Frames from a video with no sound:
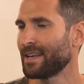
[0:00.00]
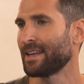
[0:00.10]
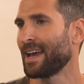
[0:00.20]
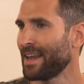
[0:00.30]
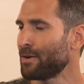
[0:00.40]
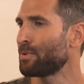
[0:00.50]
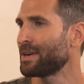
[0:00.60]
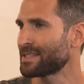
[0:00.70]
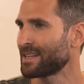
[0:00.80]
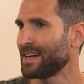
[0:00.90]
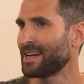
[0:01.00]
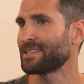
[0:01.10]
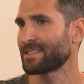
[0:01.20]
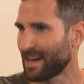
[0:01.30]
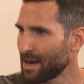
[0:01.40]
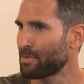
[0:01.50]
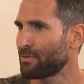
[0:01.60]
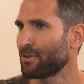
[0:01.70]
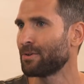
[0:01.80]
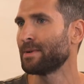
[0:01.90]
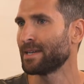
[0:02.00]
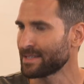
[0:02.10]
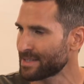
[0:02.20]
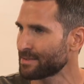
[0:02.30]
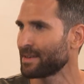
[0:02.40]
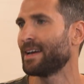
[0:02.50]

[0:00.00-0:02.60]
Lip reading: An enterprise class, high performance,